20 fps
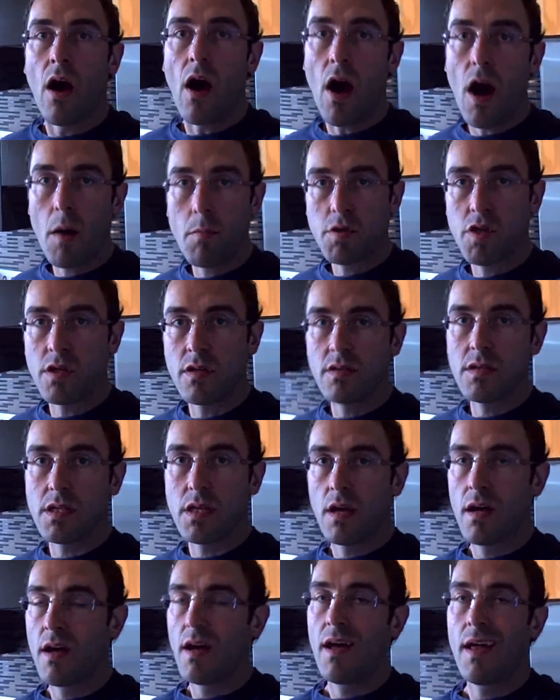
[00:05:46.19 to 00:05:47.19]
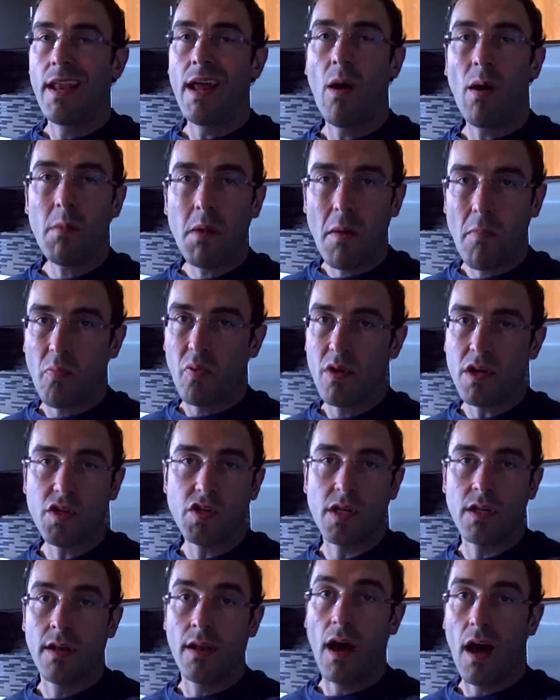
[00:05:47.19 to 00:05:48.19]
options. Now, I'm not
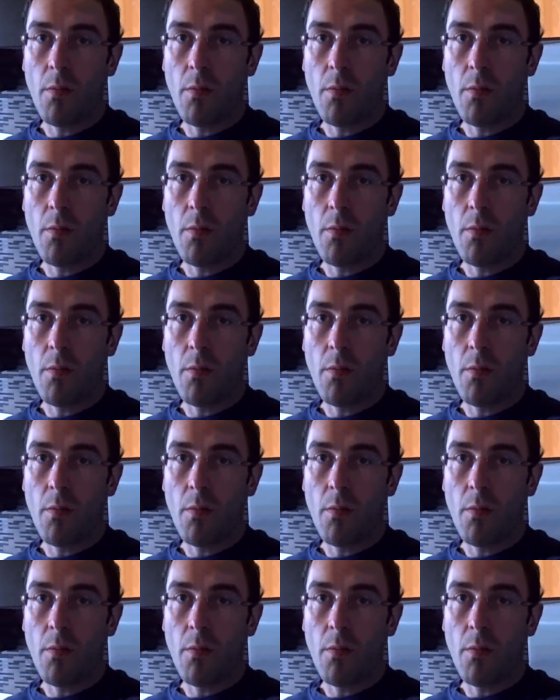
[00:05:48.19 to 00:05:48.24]
preaching.